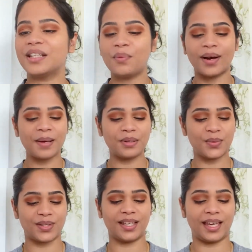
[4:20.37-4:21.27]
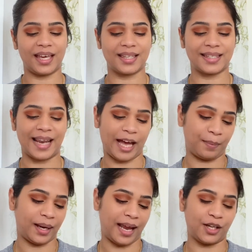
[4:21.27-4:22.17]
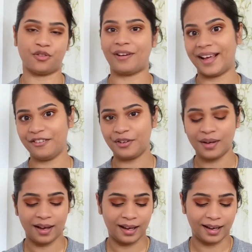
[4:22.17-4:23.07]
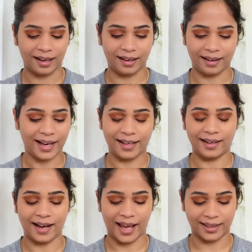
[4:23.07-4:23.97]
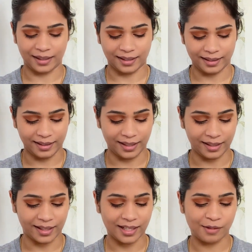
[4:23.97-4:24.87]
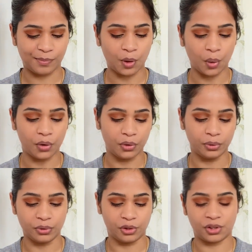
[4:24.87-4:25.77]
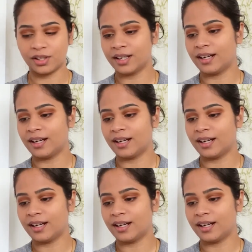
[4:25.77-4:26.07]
The one I'm using is Lemme 925. I like the color here. It is pure rouge.